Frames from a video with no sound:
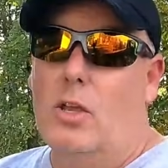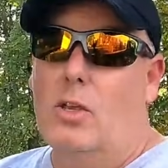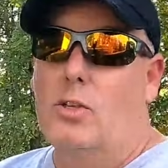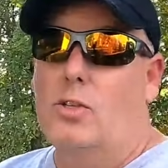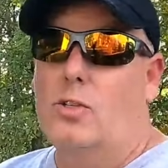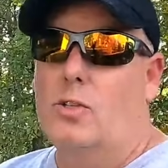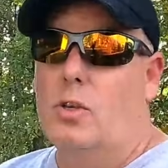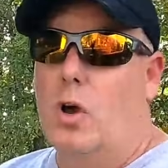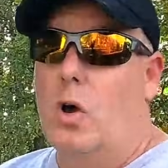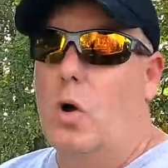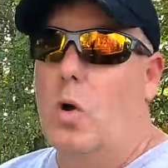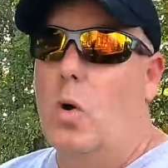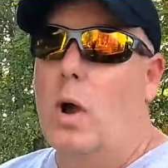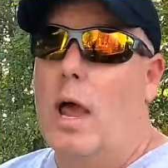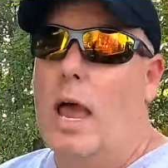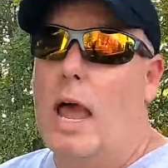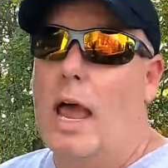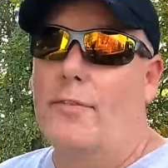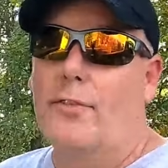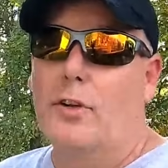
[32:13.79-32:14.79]
So
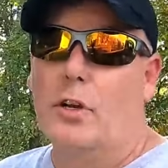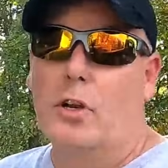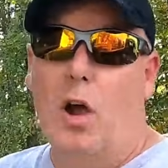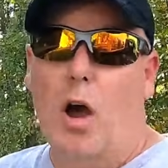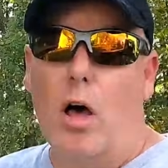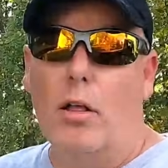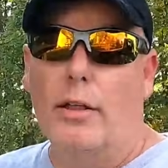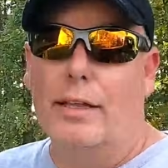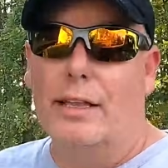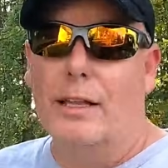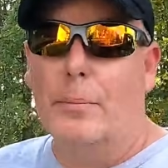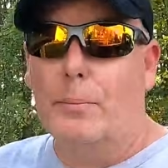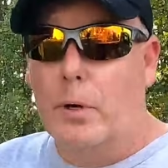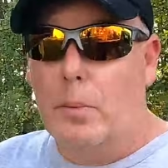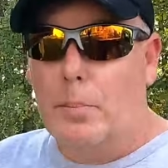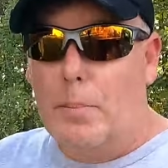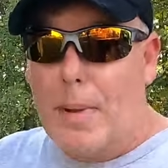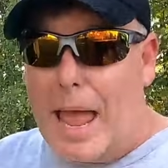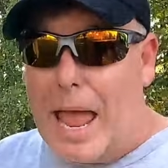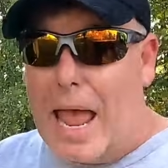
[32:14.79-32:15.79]
after calling
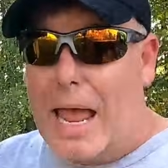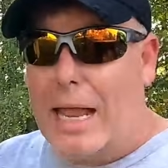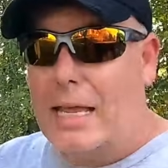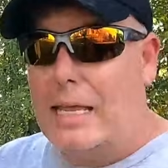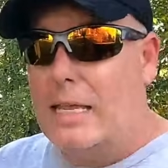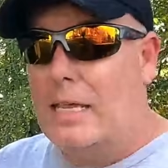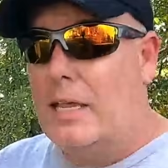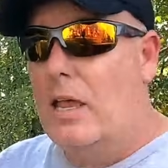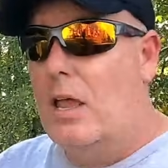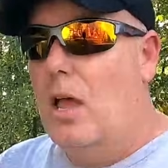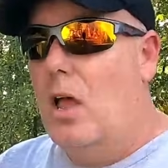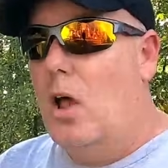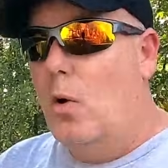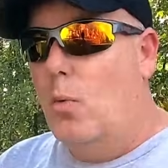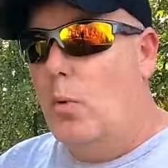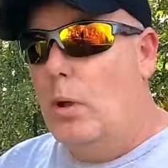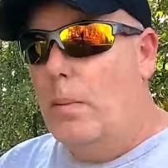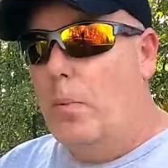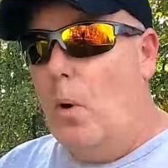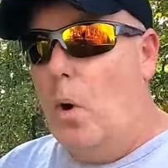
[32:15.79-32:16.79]
Lippert back,
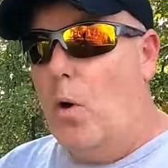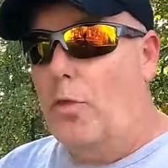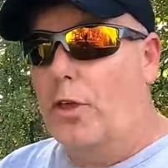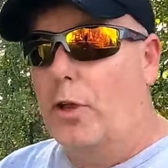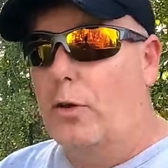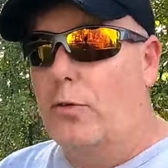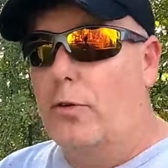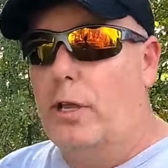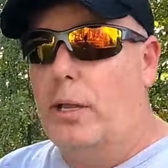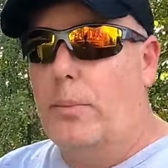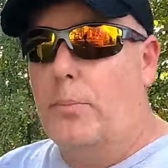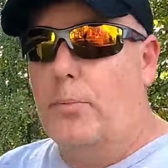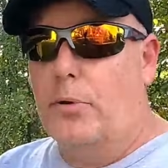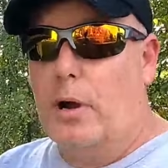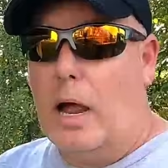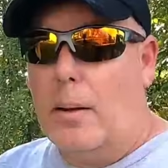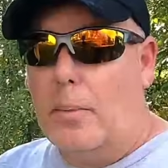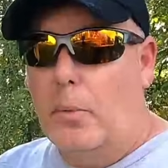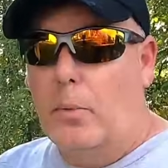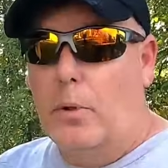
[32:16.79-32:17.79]
we both agreed
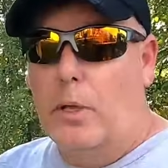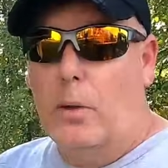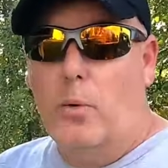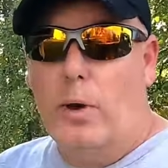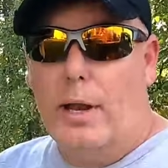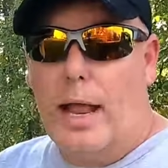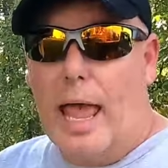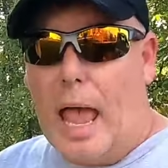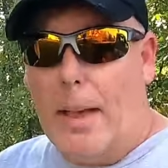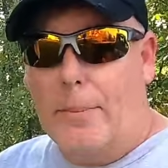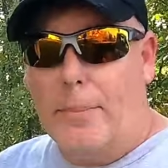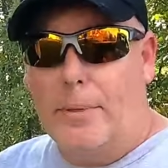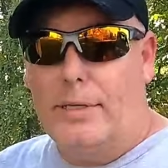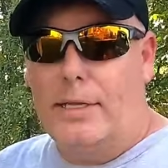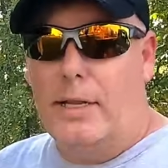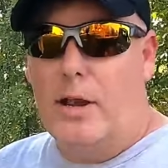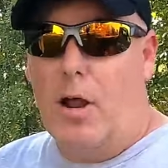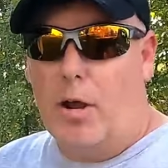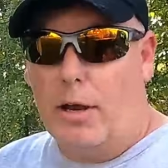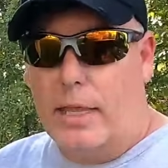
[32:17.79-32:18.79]
probably what happened
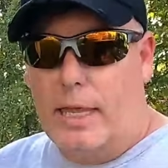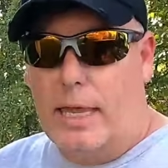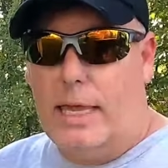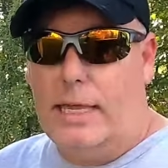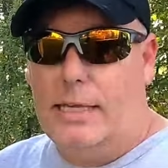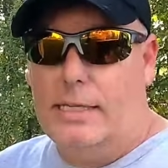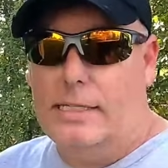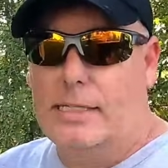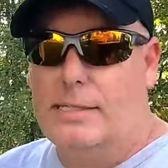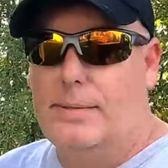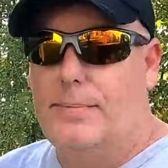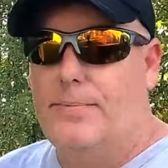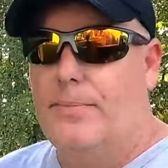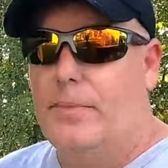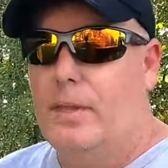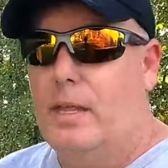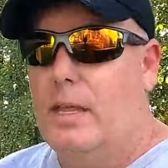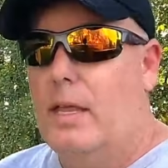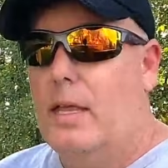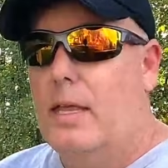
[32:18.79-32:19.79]
in our case
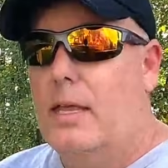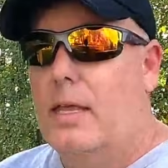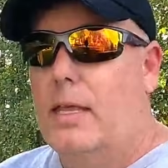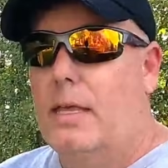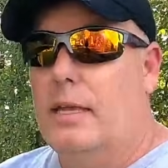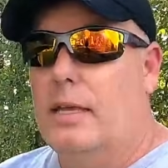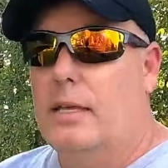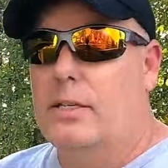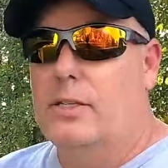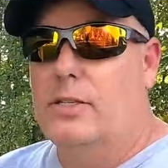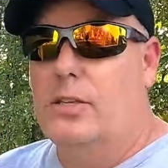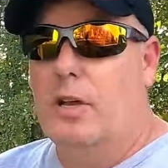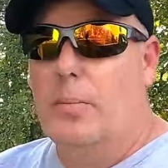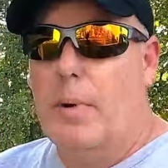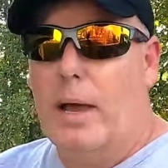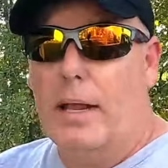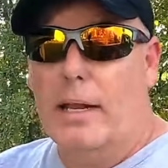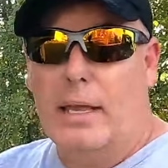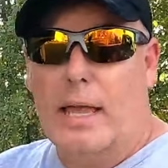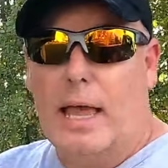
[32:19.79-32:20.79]
is there
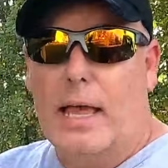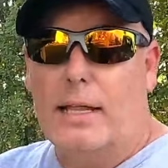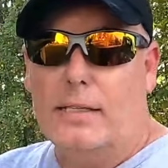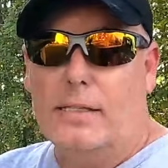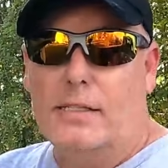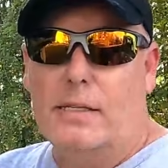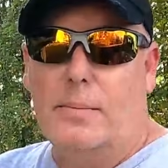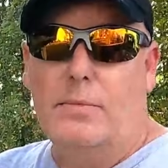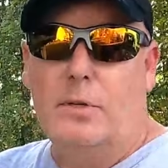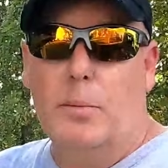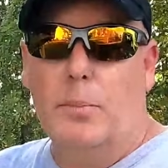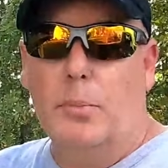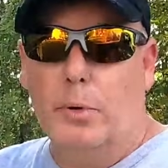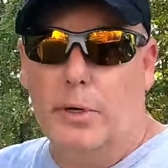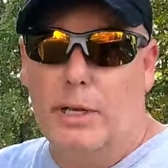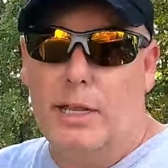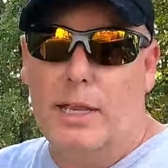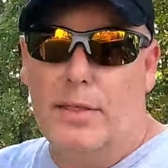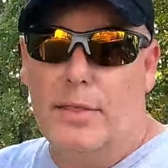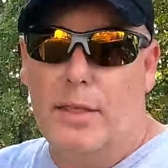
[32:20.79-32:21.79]
might have gotten some
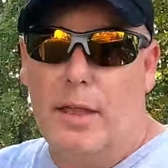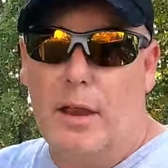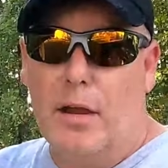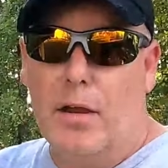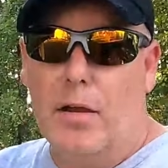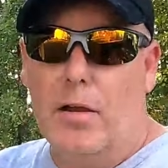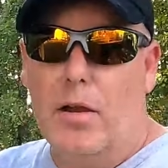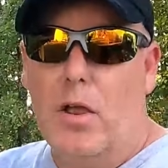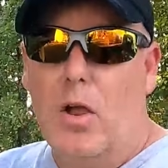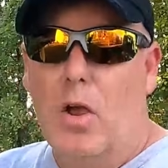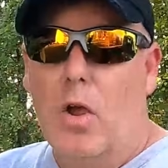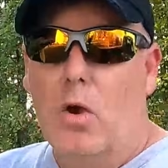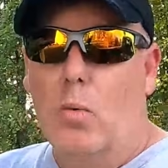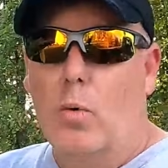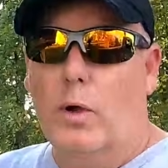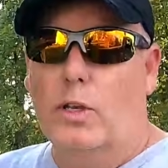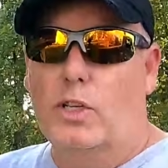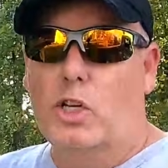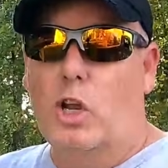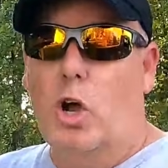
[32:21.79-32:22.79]
debris in there
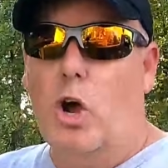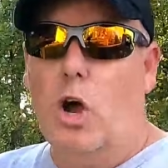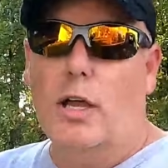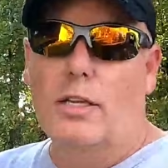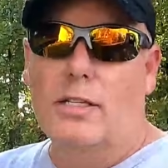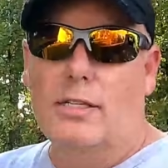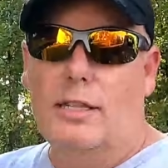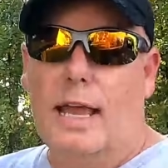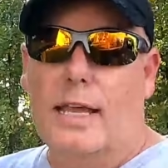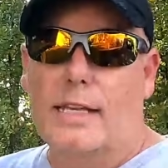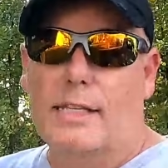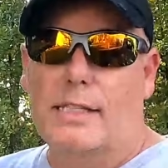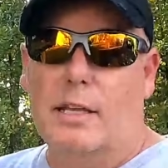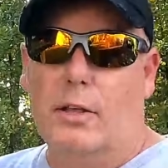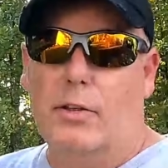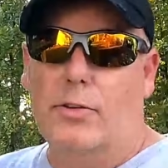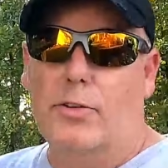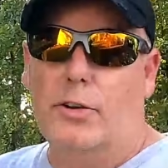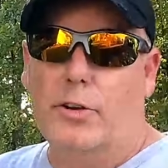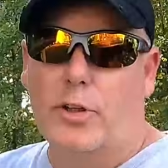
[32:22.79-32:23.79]
which caused that
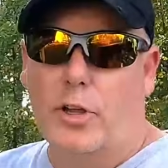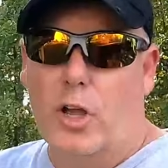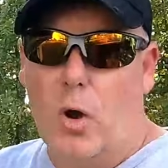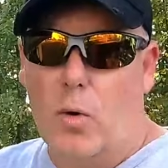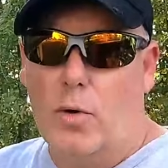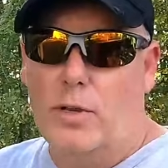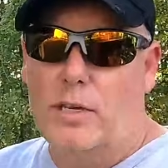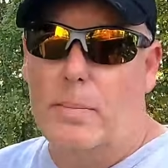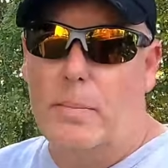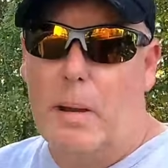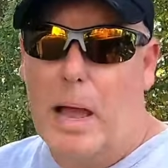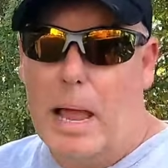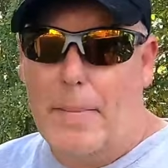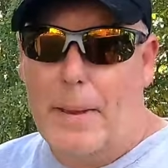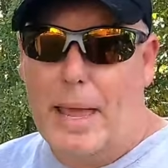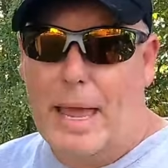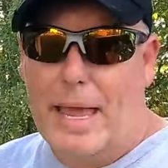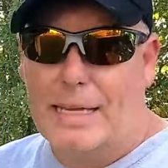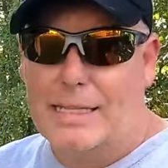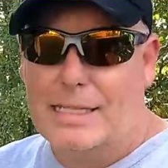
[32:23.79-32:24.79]
cylinder to go into
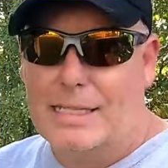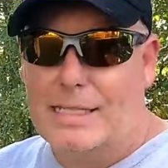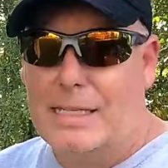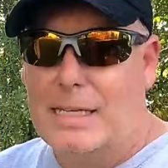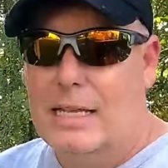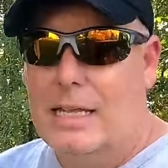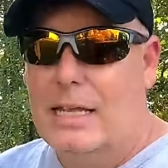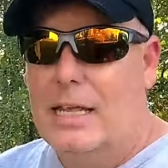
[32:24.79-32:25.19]
bypass,